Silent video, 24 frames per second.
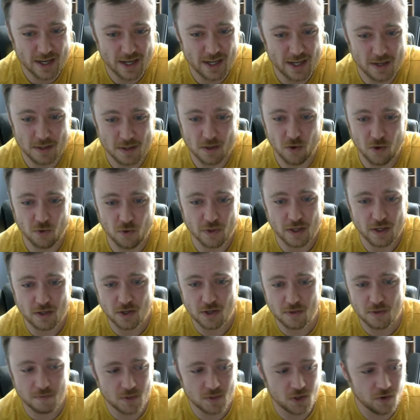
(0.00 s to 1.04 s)
and
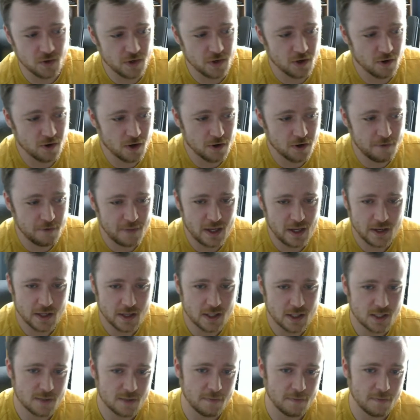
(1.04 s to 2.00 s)
only do your own minions,